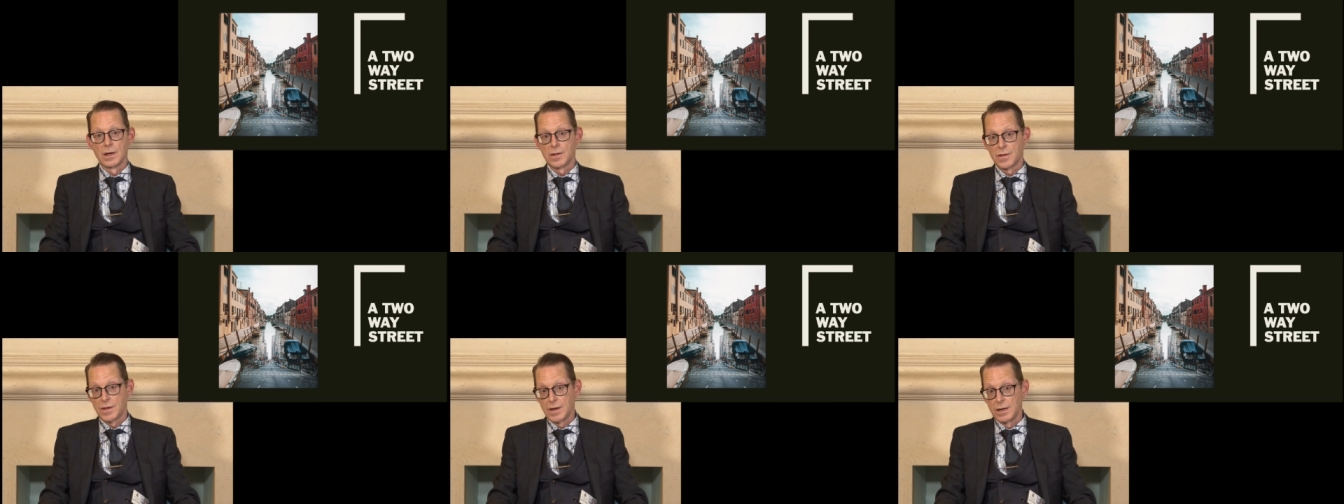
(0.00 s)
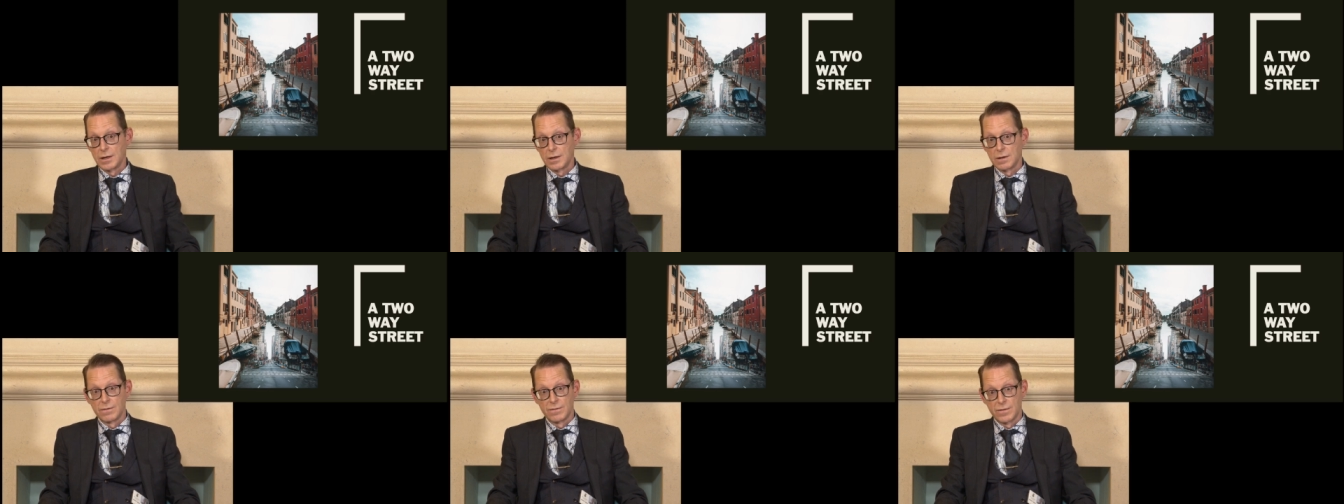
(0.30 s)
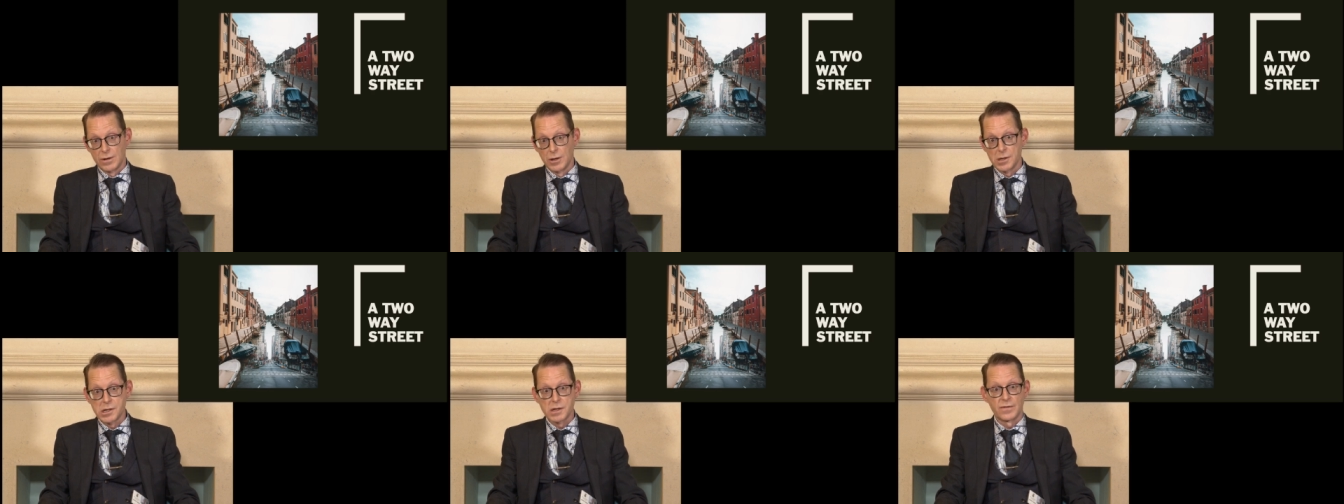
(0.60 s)
think
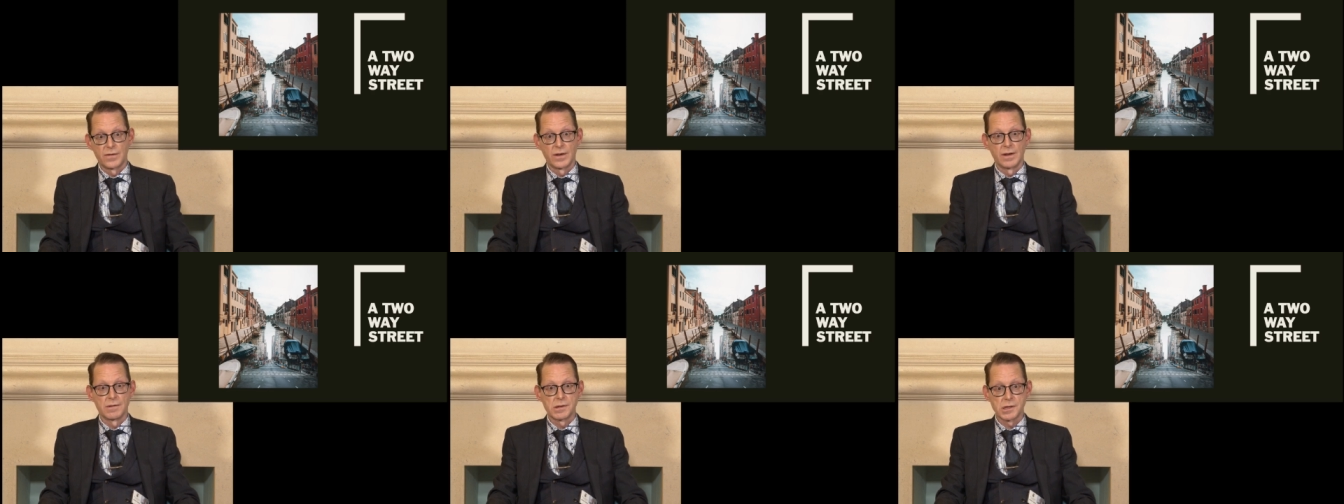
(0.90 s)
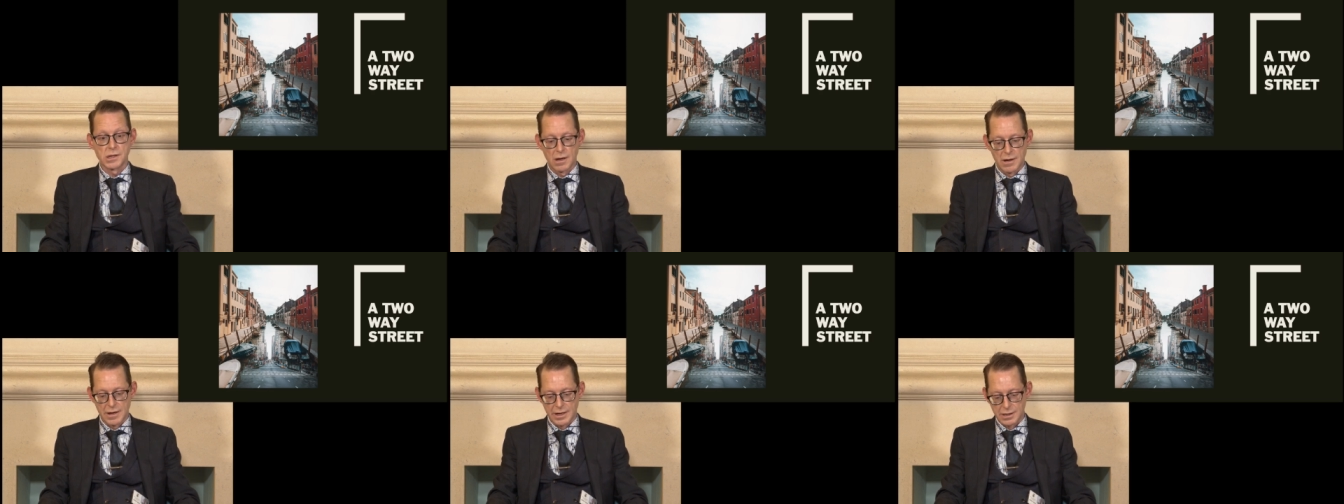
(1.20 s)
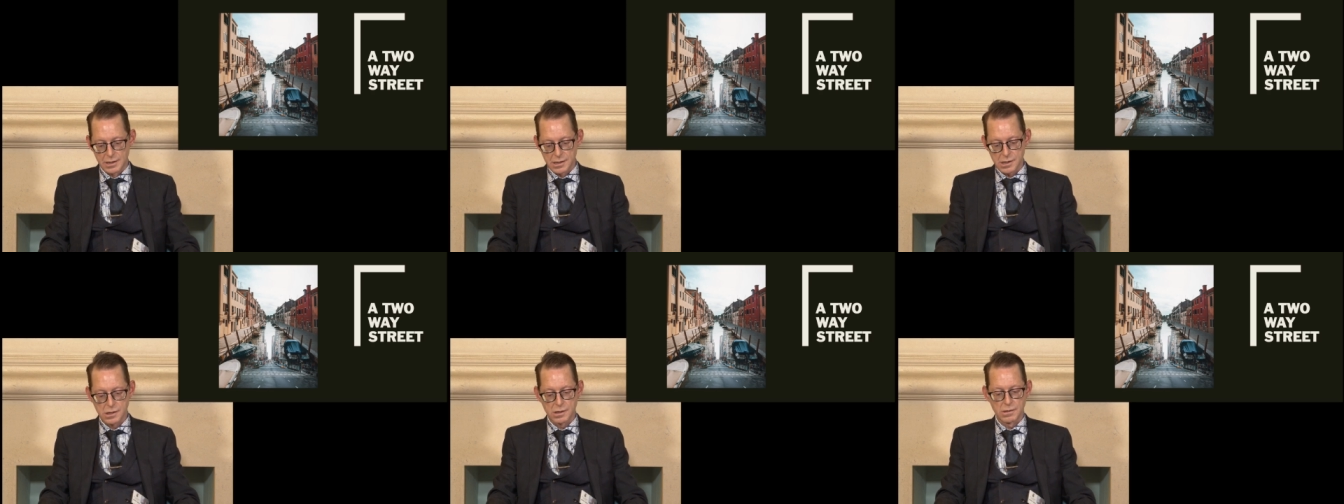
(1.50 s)
philosophy of
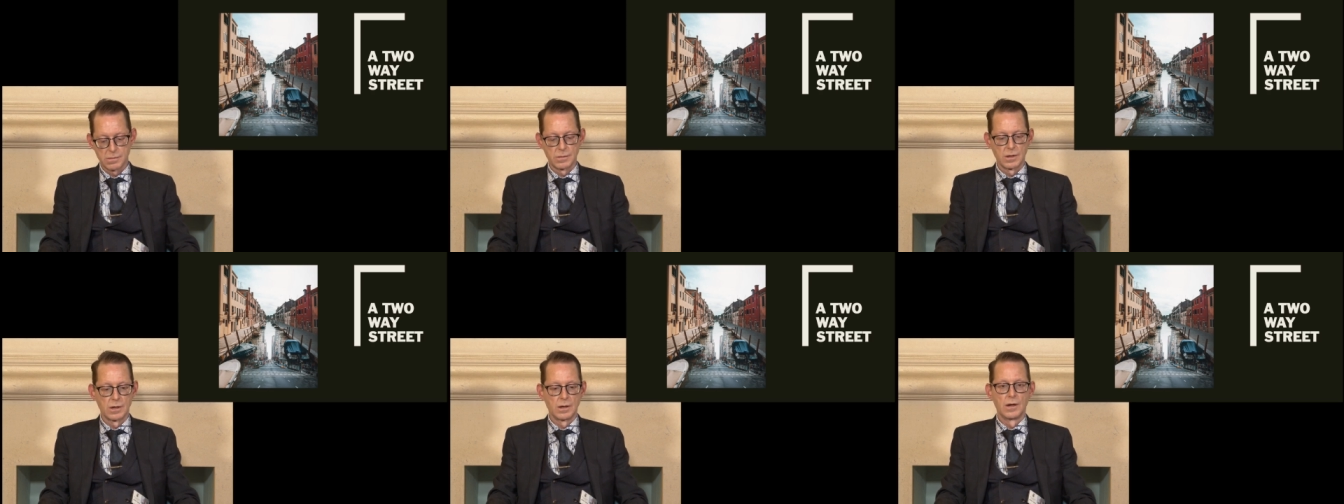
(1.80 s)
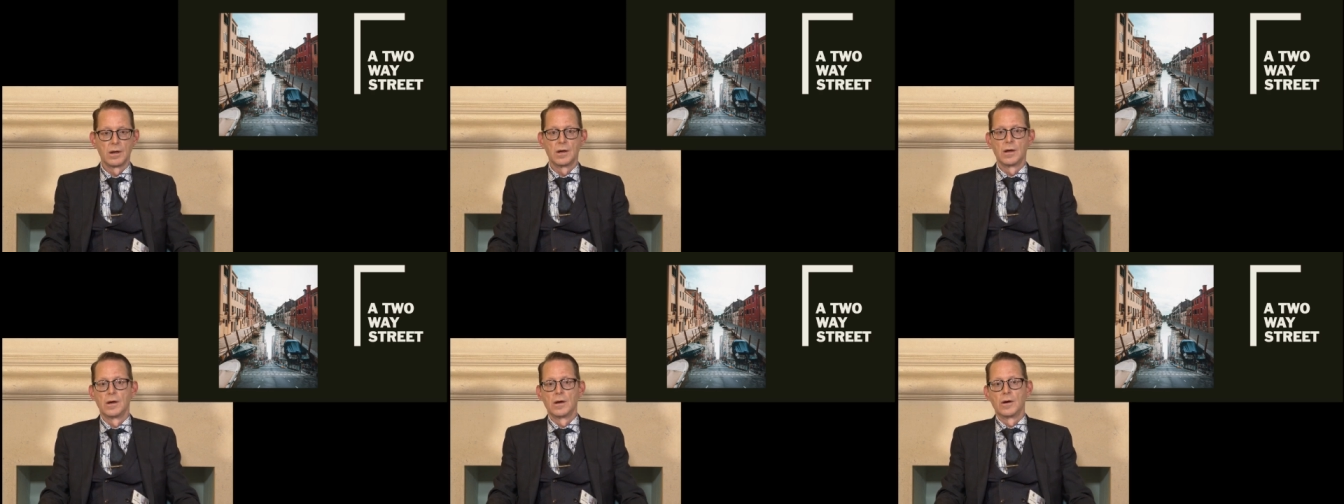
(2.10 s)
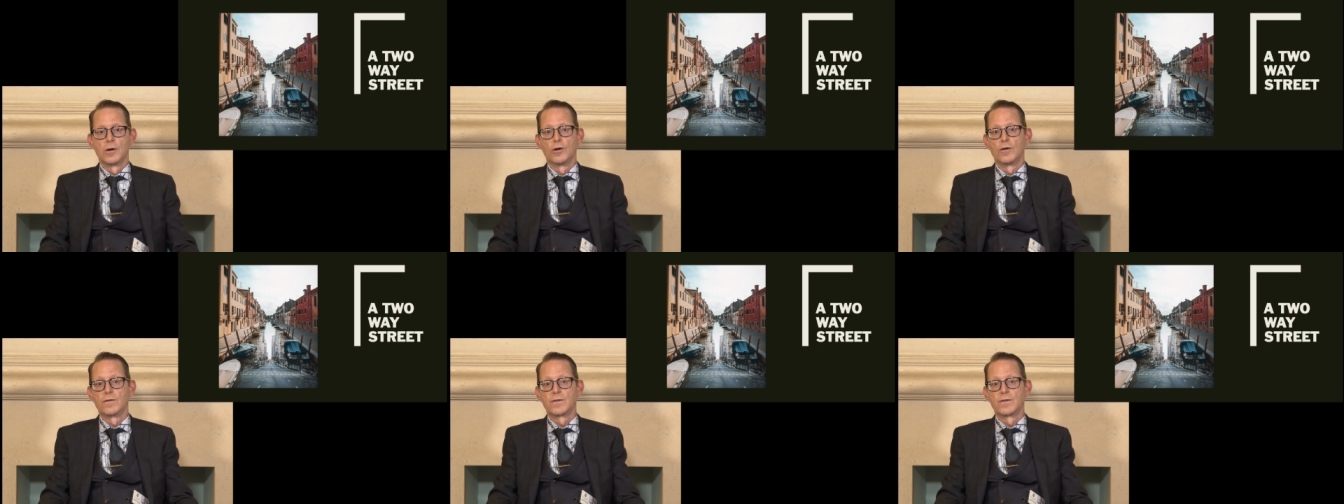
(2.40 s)
science, or